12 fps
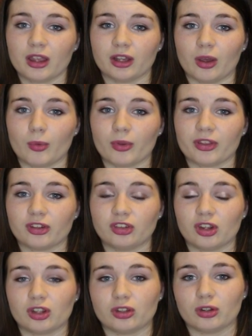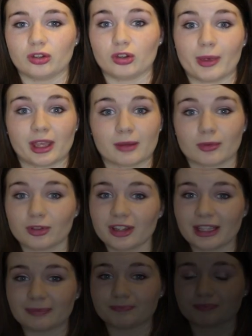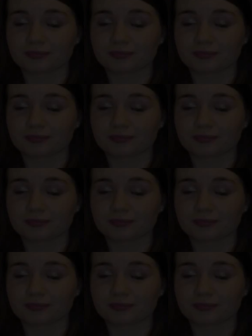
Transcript: you know, what things you could do to your makeup routine.